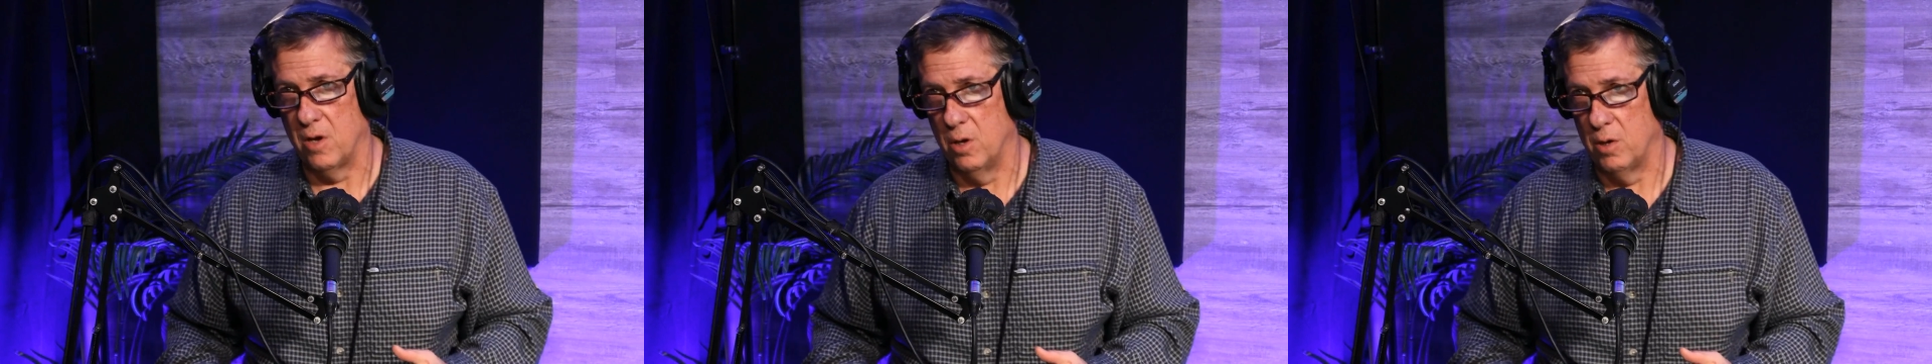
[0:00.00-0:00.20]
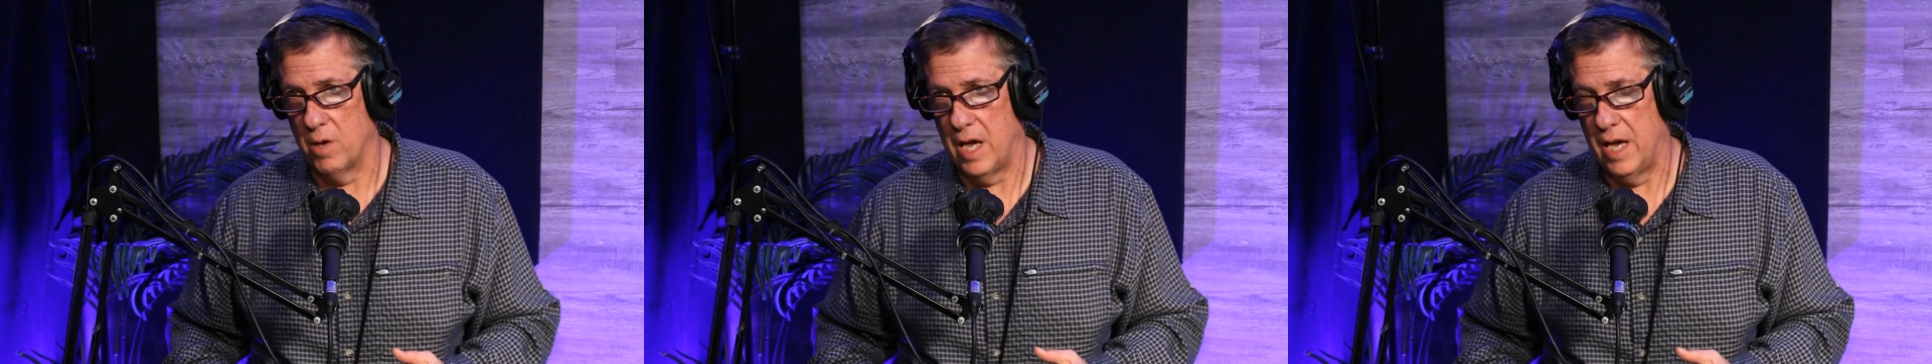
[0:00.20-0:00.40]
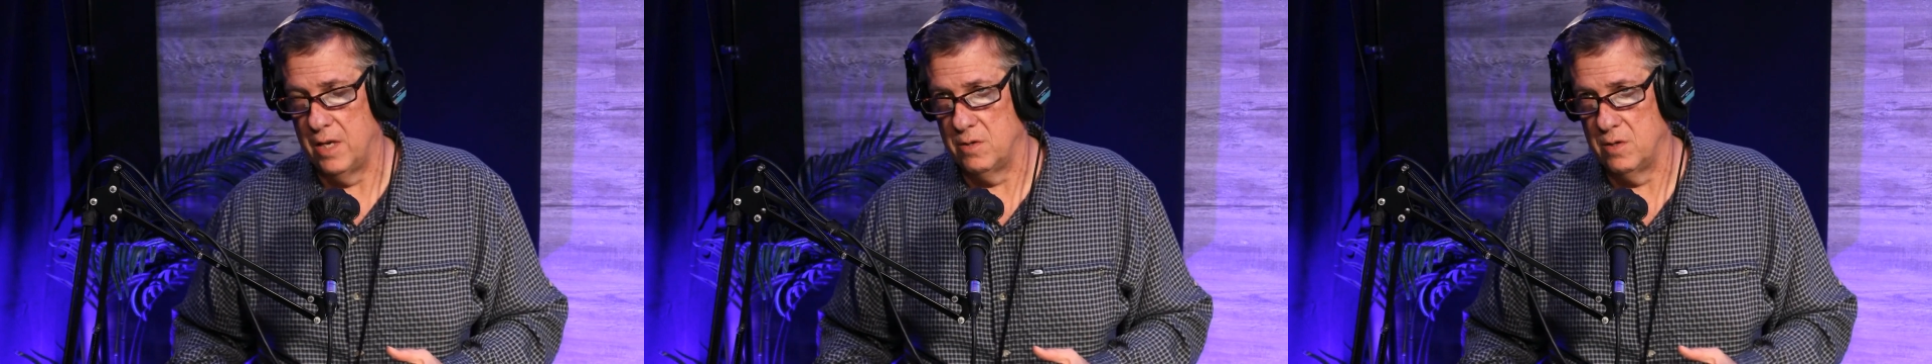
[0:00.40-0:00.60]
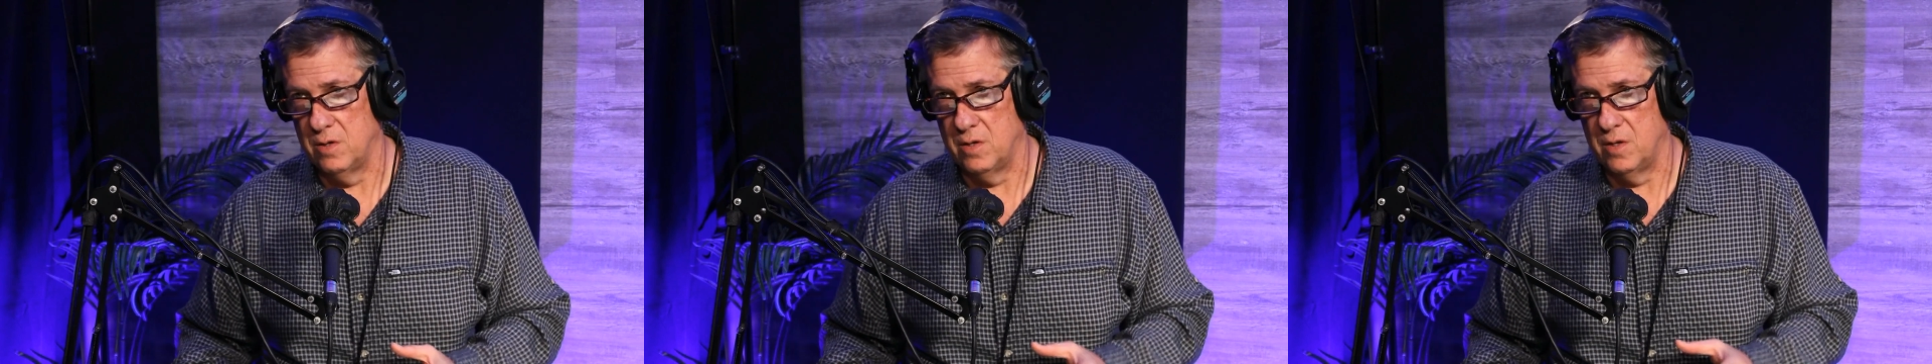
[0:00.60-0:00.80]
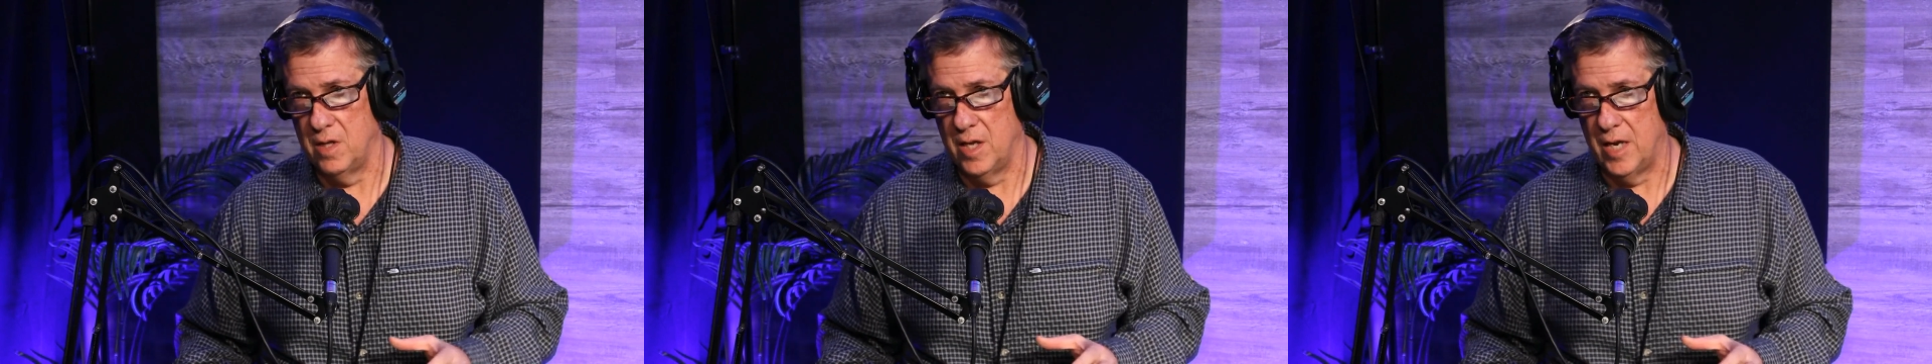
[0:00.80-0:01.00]

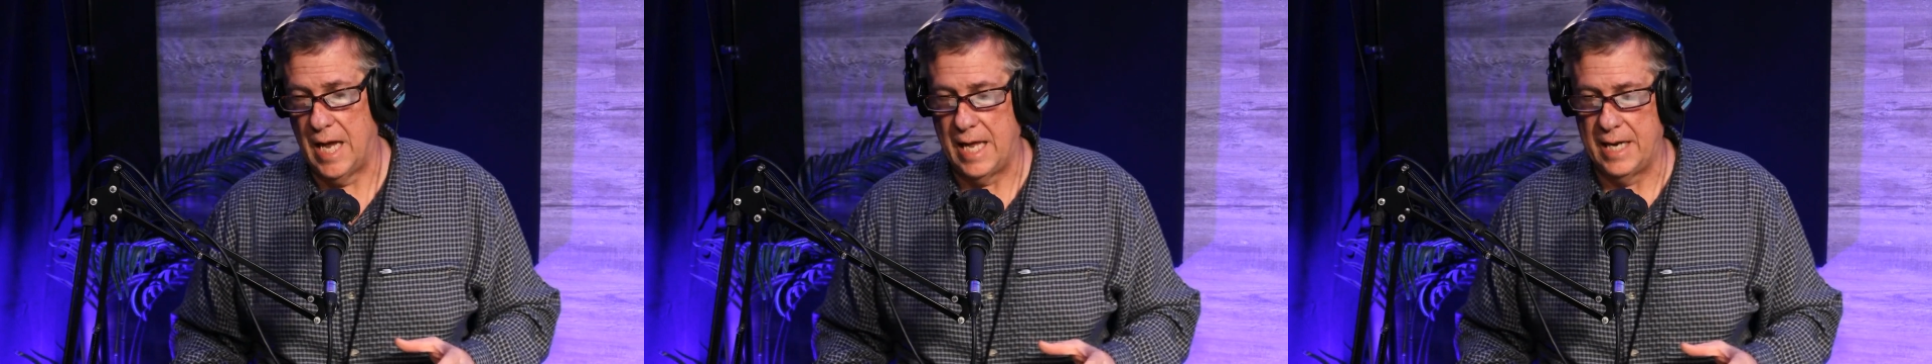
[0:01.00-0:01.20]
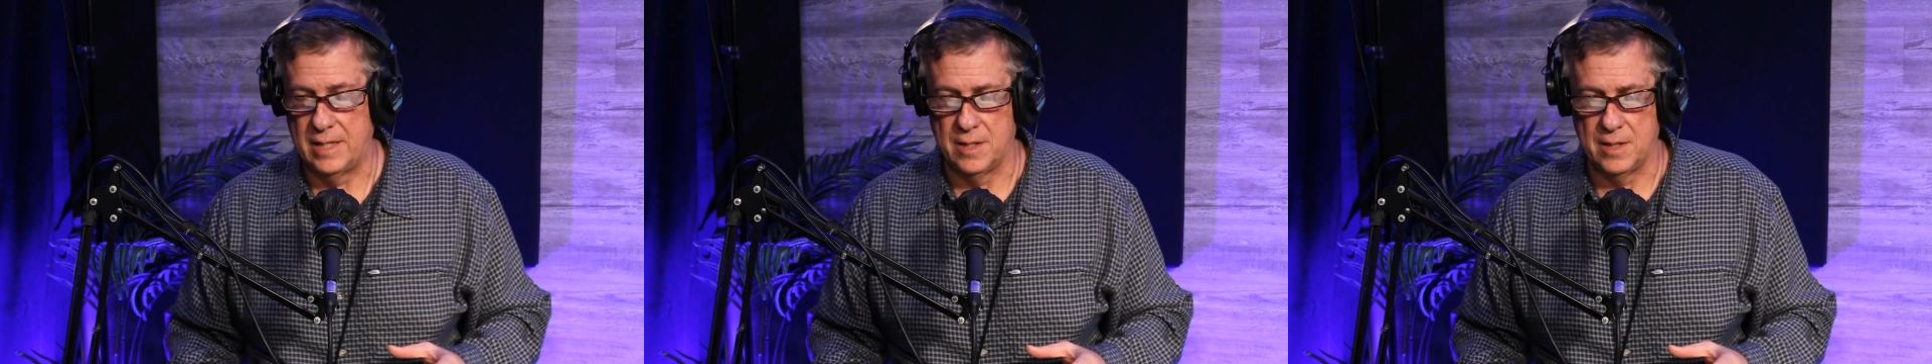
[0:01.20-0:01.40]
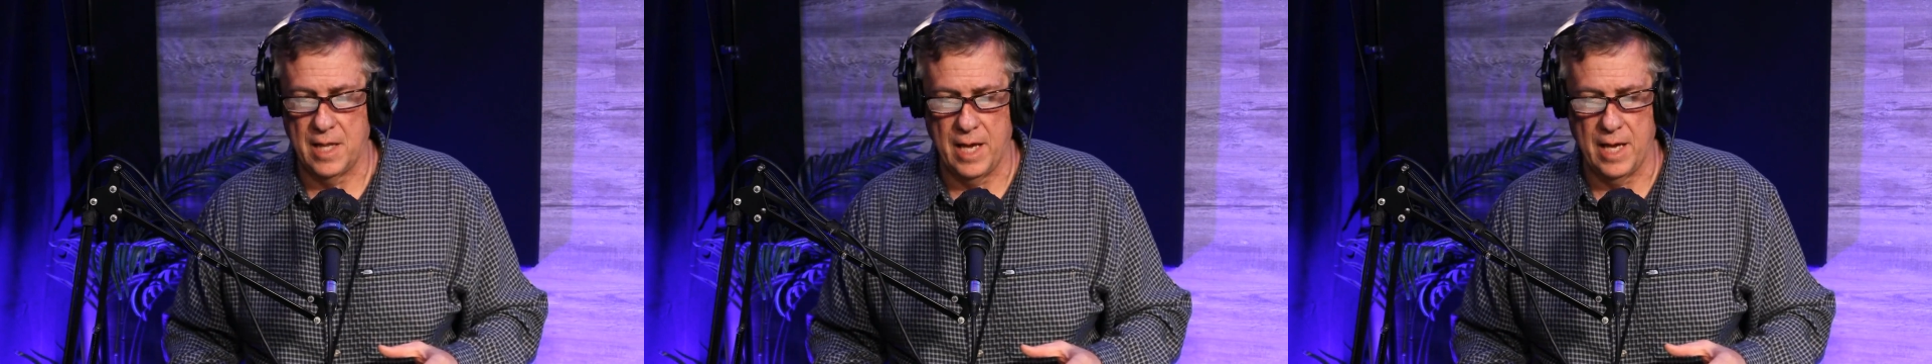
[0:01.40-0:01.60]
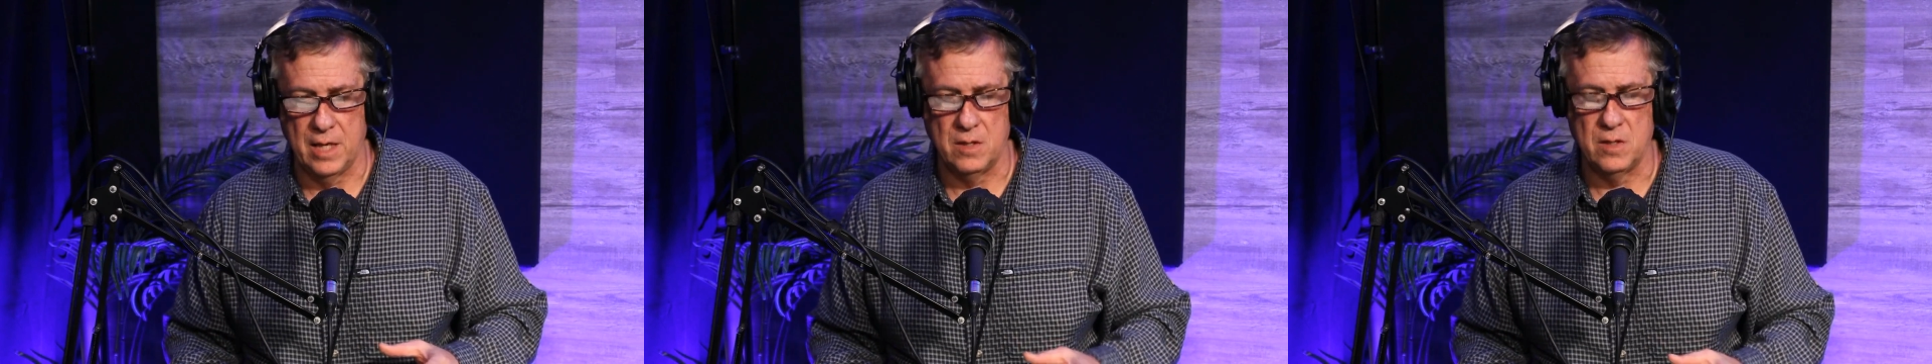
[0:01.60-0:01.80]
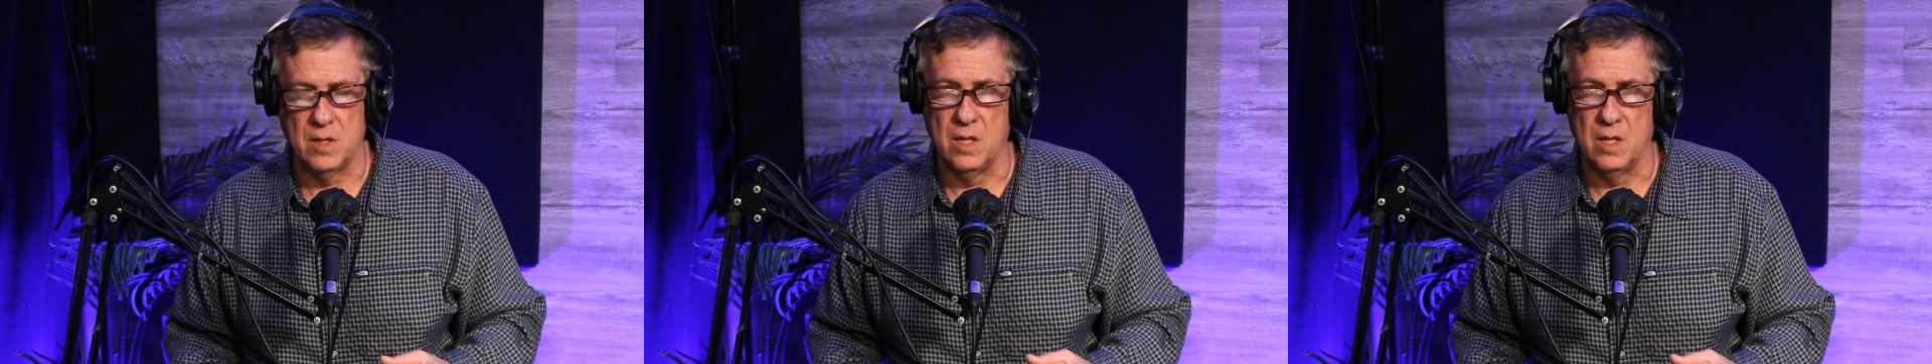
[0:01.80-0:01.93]
locations of the United States.